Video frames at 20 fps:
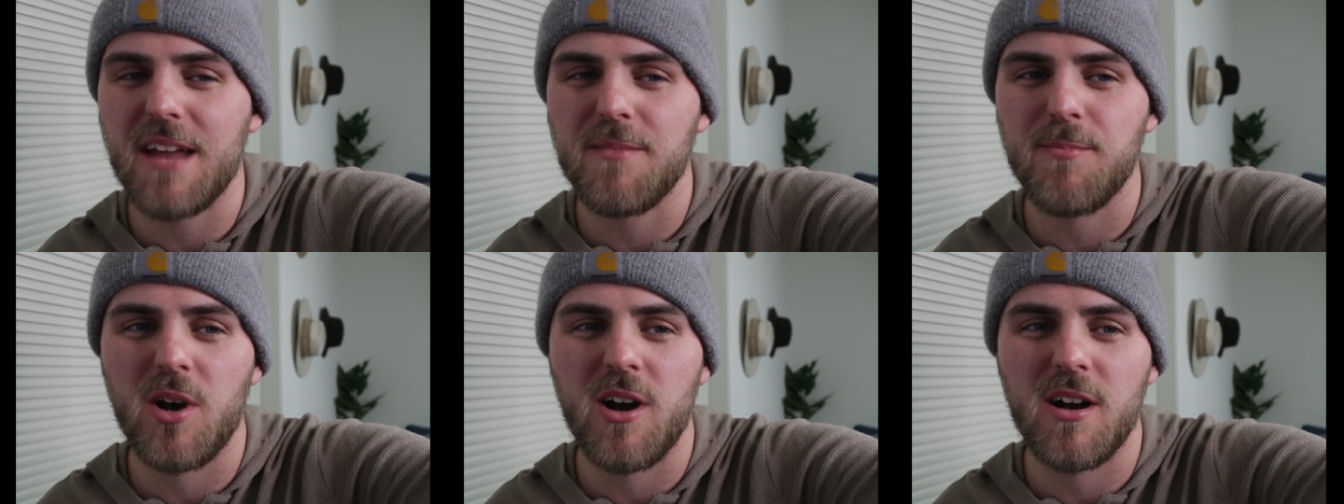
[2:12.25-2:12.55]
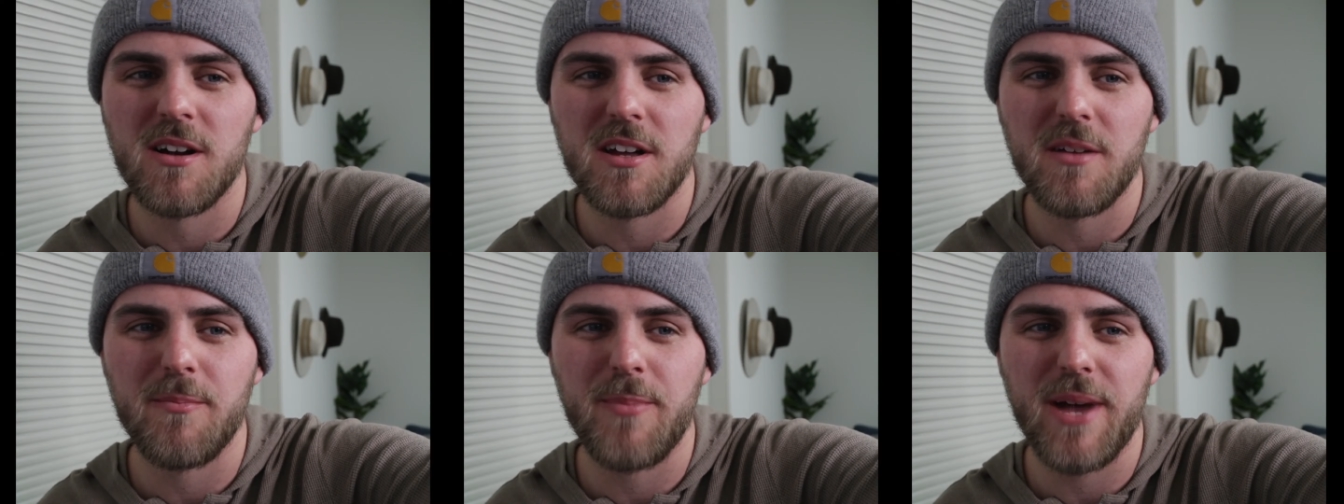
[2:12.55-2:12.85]

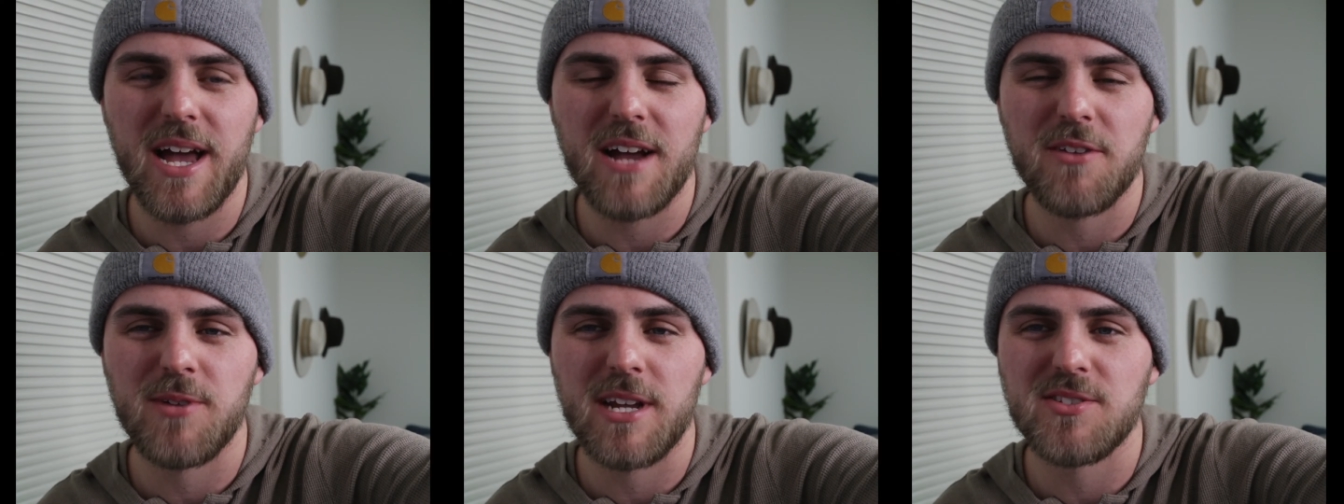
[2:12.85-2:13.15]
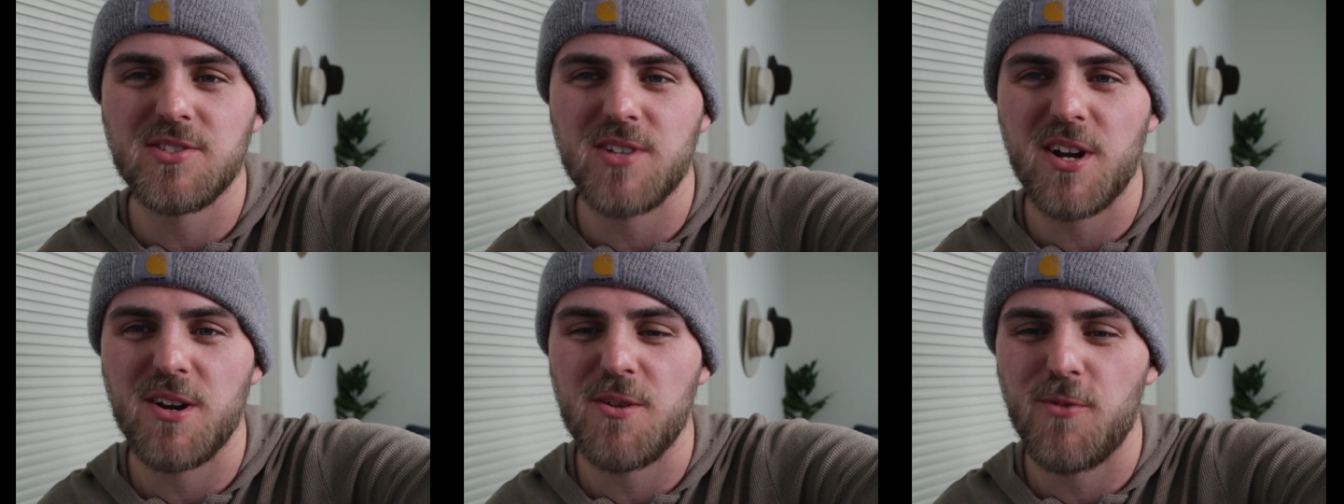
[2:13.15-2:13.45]
manga back when I
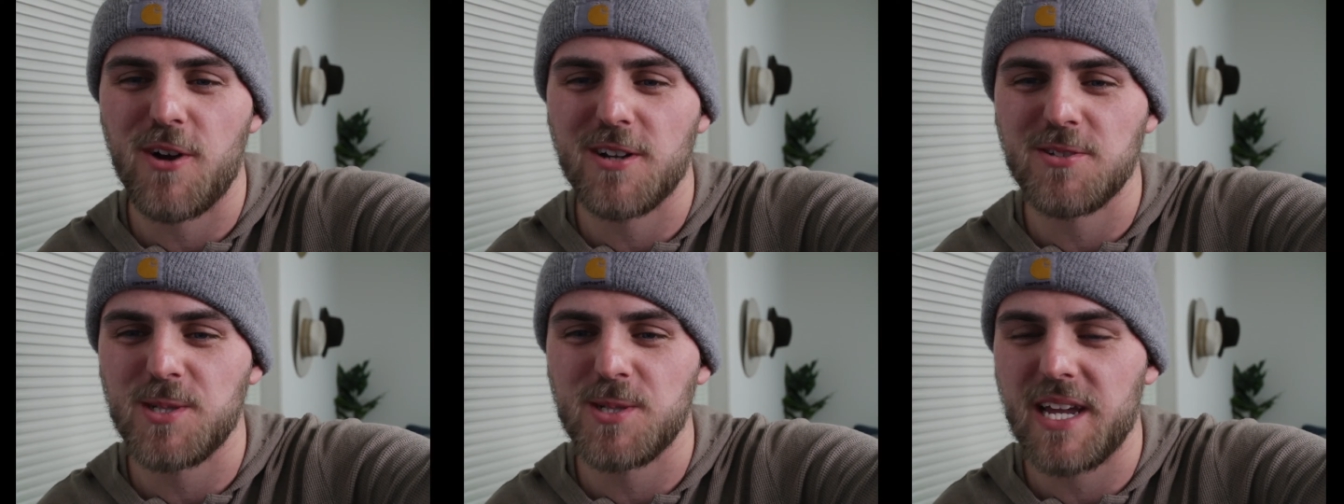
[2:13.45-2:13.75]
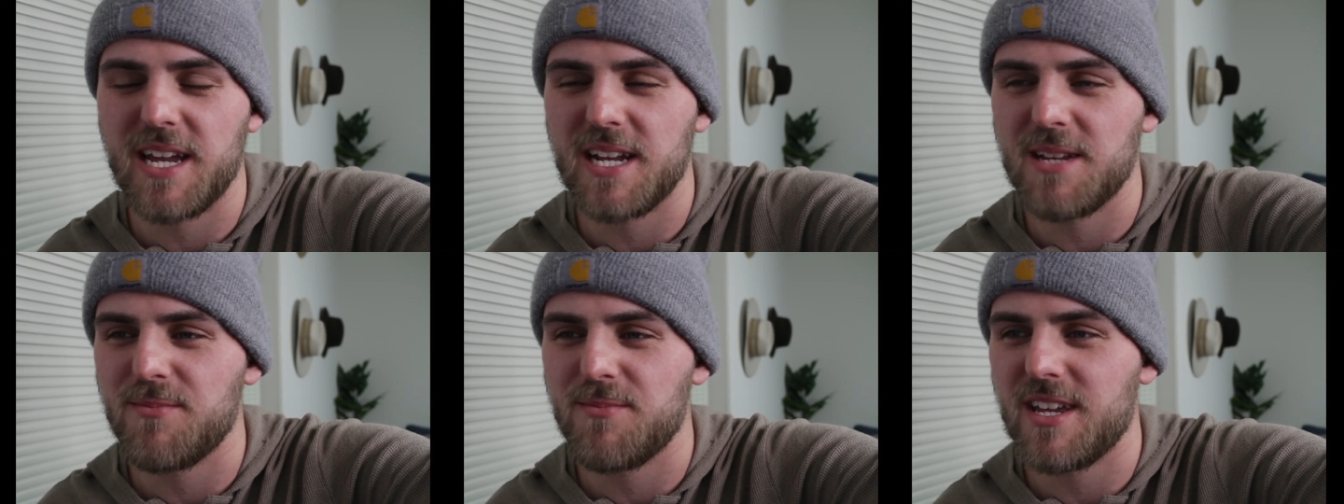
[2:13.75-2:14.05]
started watching
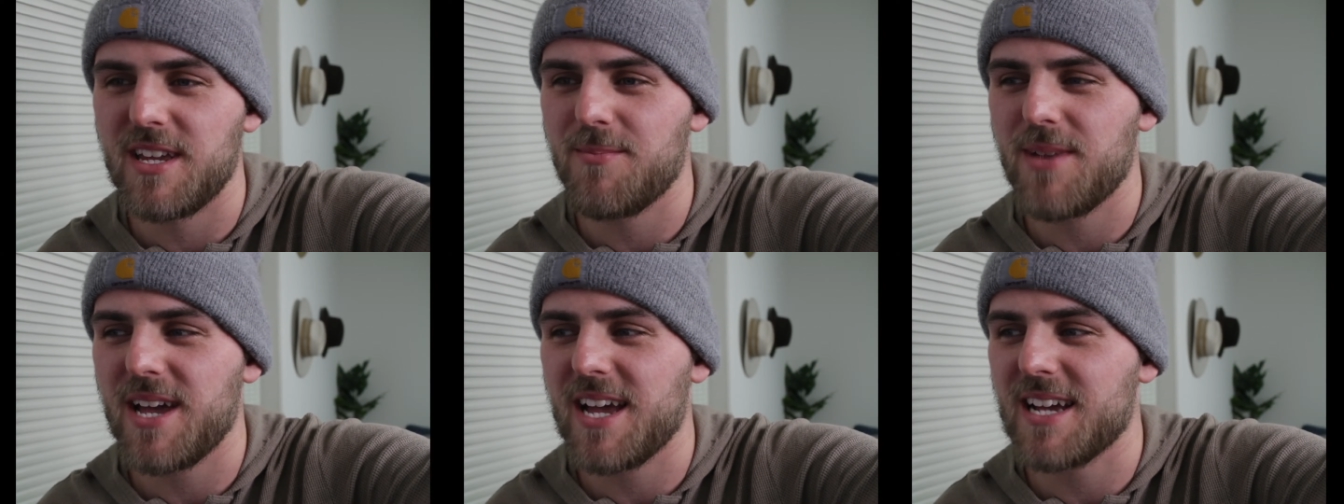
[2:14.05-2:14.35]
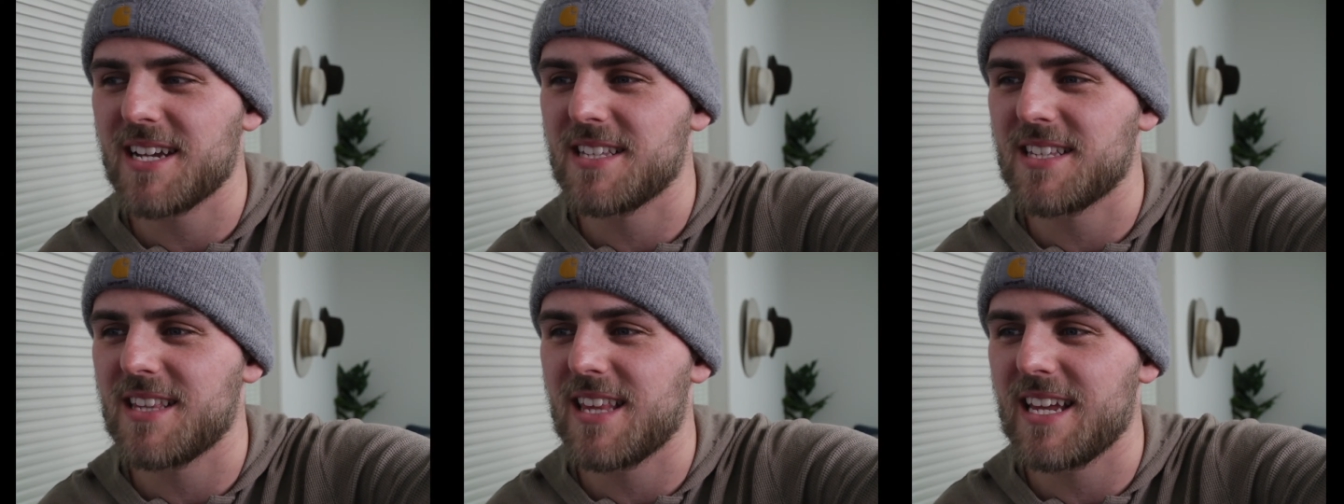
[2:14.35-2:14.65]
anime back
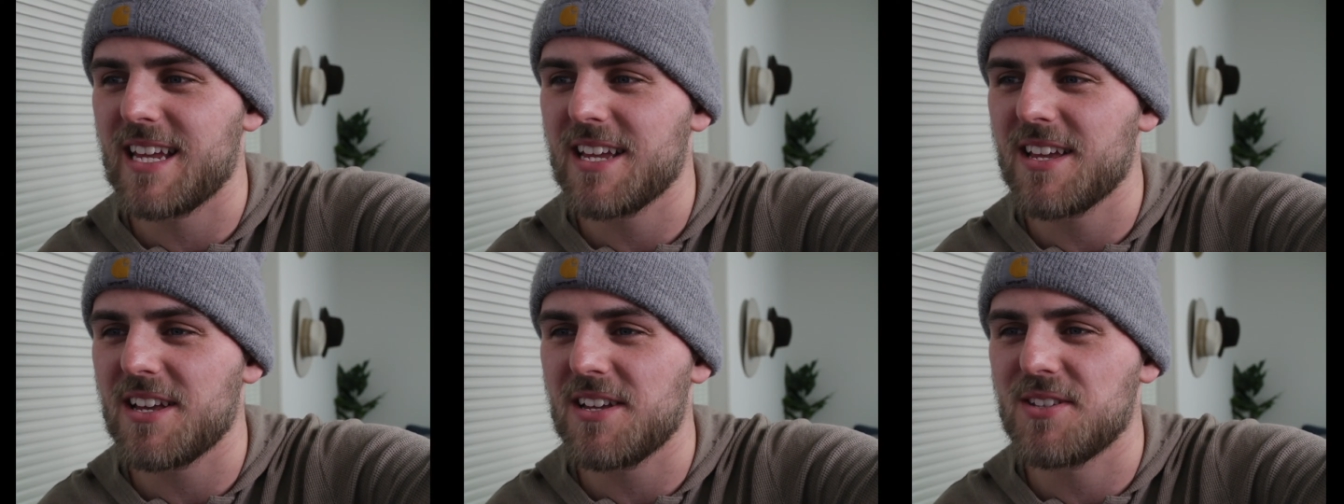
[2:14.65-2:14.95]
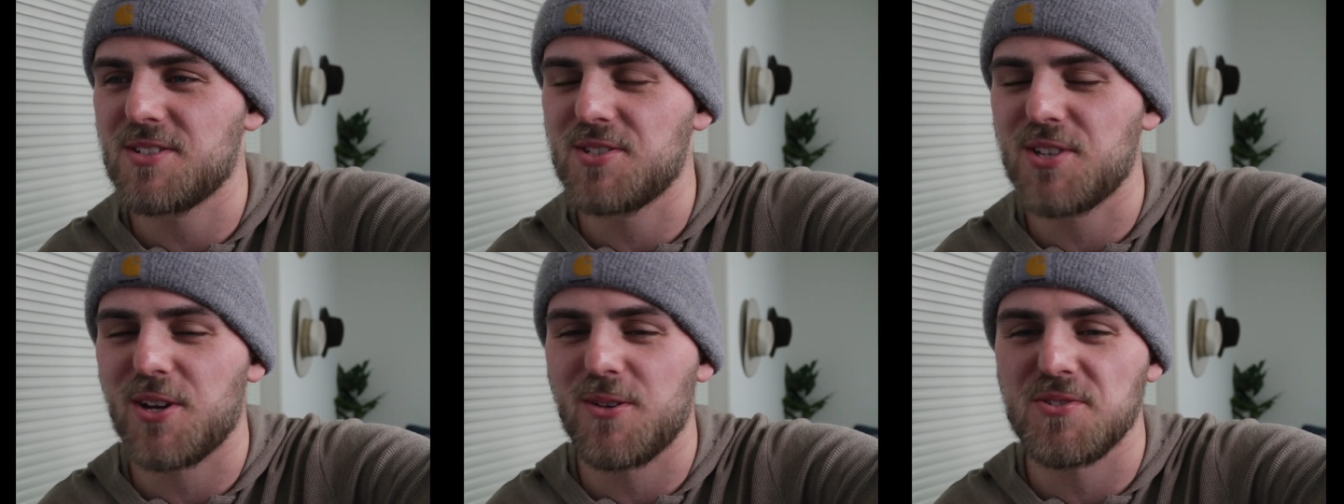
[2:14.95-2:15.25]
in like
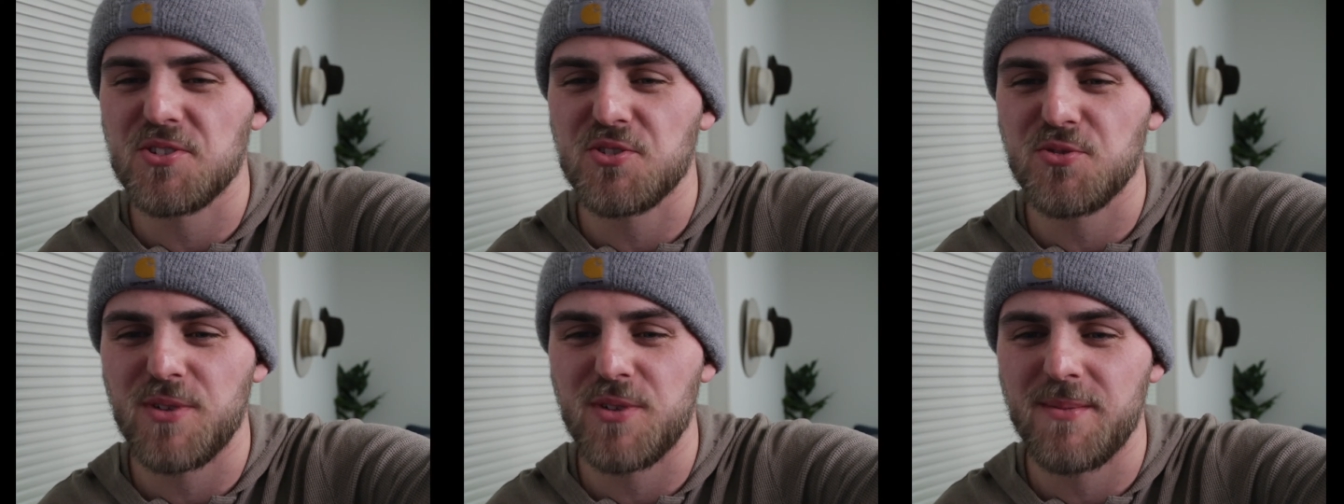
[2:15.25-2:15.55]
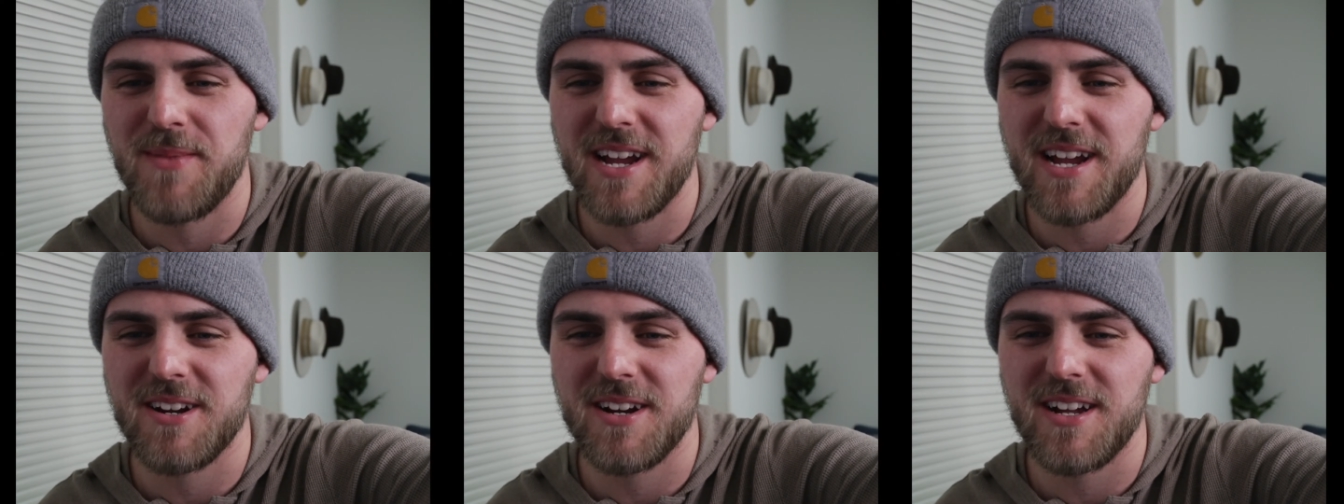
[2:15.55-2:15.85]
Adult Swim
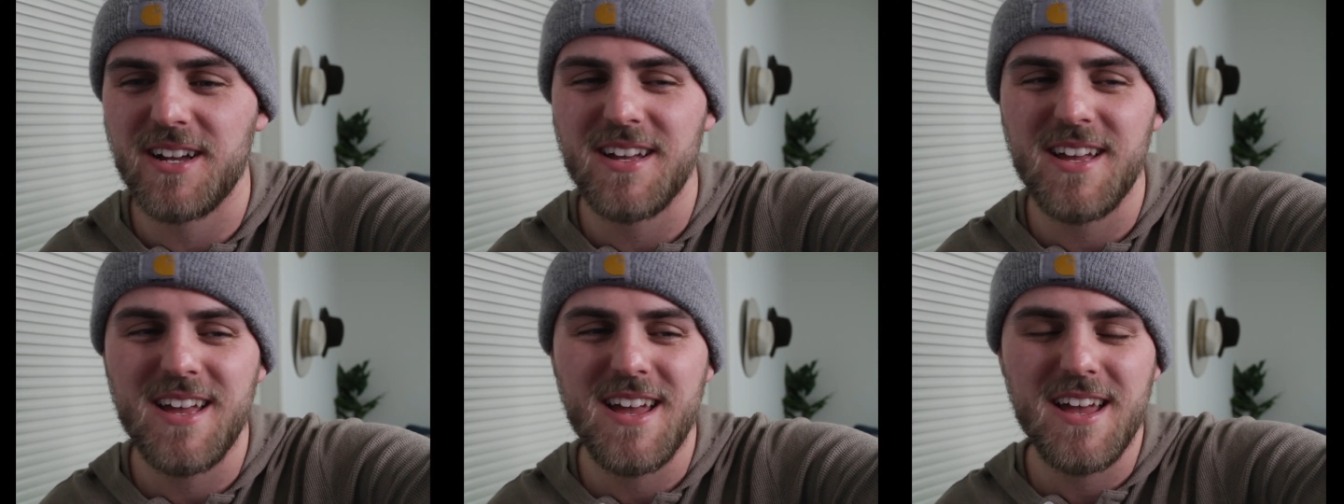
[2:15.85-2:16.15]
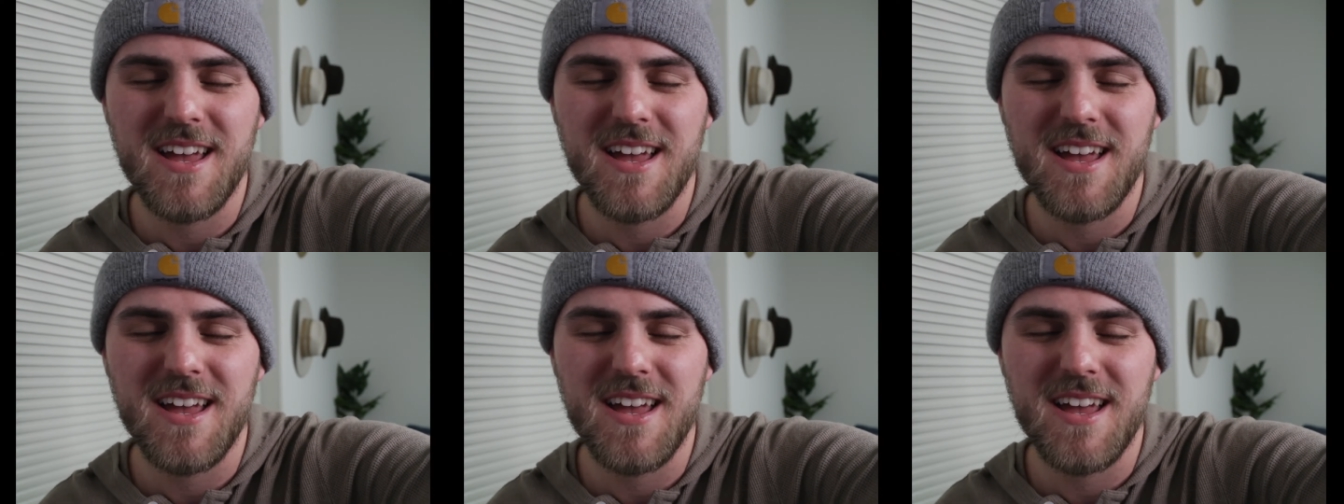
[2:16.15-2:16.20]
era,